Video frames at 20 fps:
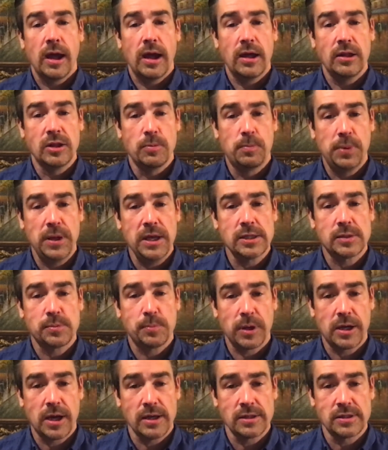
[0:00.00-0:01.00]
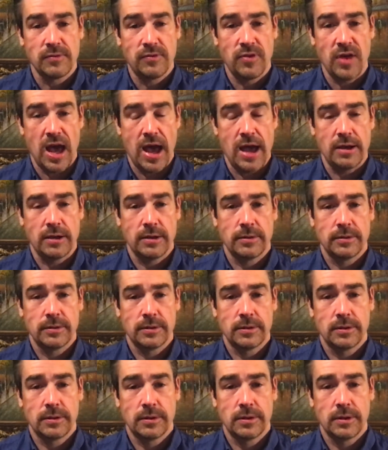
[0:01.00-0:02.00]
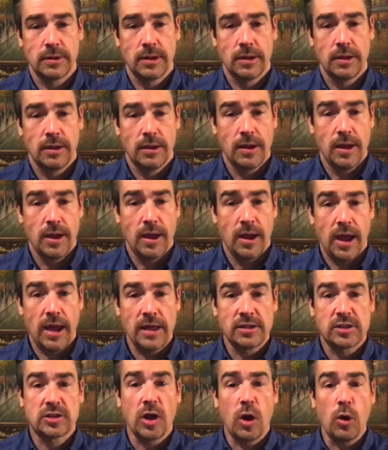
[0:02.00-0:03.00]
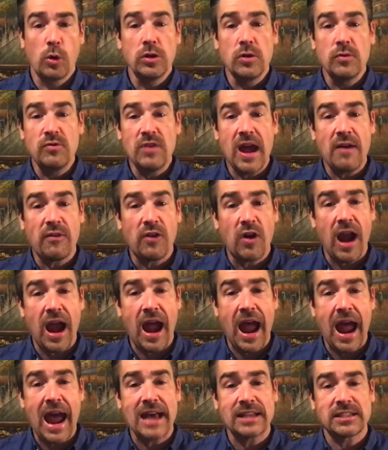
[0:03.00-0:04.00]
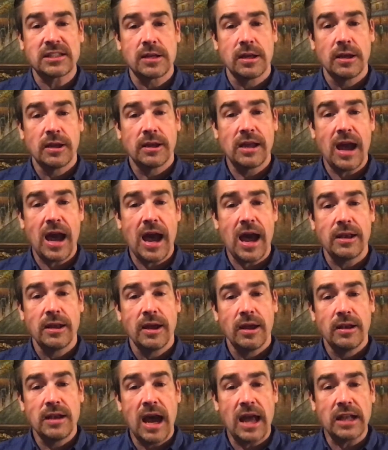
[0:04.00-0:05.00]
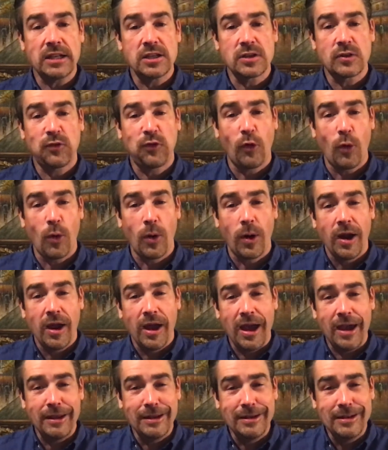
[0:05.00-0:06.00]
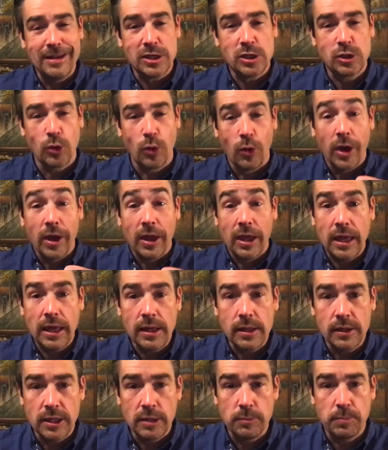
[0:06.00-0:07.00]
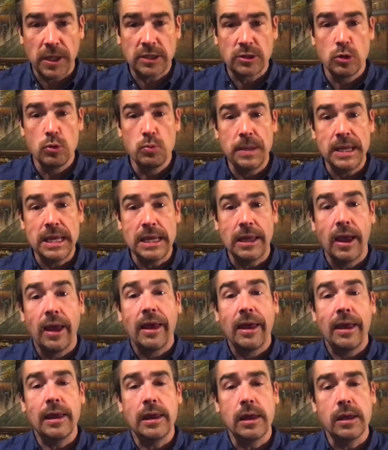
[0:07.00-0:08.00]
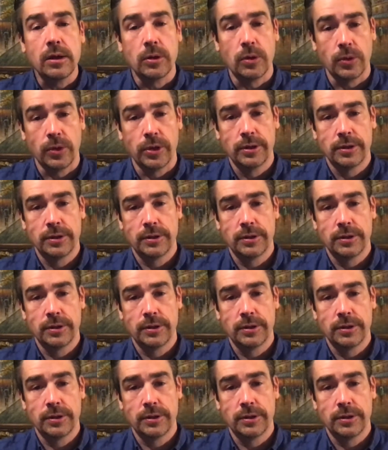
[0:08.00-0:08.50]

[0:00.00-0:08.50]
and the peace because of that. And so you've never asked God, not just for an initial healing, but to be healed,